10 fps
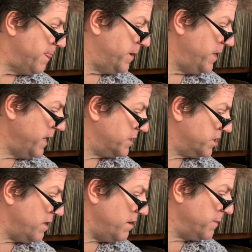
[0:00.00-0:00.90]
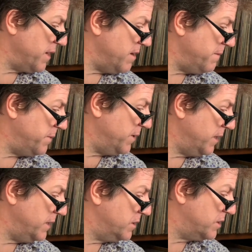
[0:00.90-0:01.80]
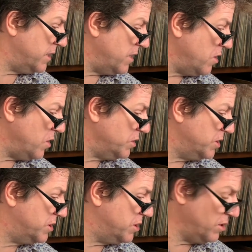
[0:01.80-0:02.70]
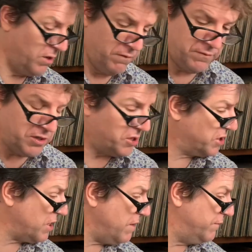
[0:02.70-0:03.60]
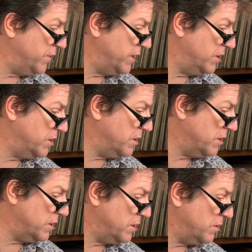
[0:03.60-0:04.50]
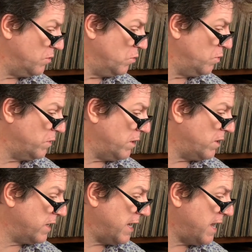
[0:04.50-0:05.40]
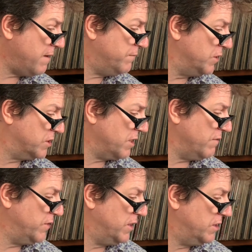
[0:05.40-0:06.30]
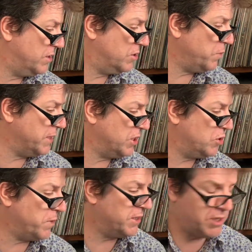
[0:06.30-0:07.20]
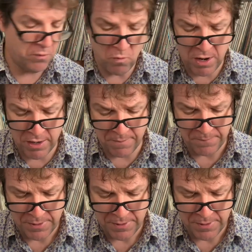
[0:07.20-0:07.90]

The next coming up is an artist that you've discovered in, uh, or I have discovered in 2021.